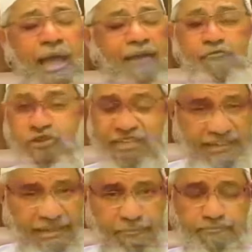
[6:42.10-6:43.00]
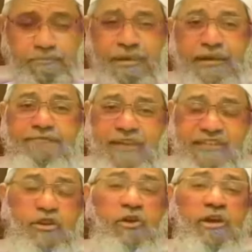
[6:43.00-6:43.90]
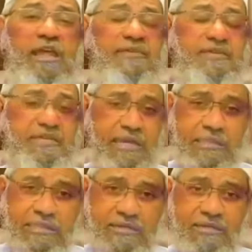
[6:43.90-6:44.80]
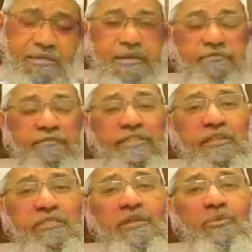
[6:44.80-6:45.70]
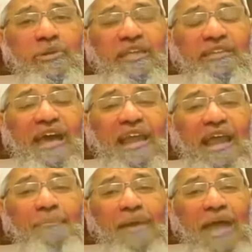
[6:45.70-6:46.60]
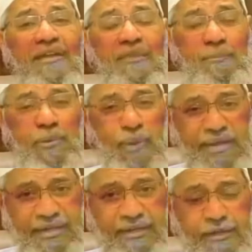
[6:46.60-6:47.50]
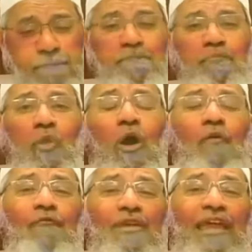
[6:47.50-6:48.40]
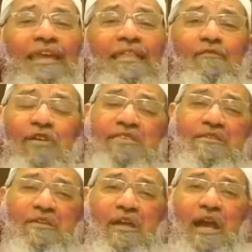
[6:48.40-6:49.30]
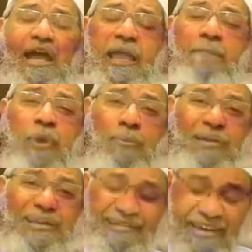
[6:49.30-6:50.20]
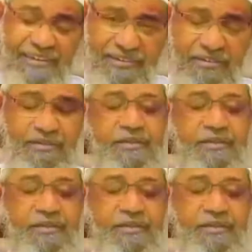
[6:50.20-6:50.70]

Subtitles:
I have not checked up, but if such an organization exists where they see to it that the haram ads are prevented of ladies which are improperly dressed,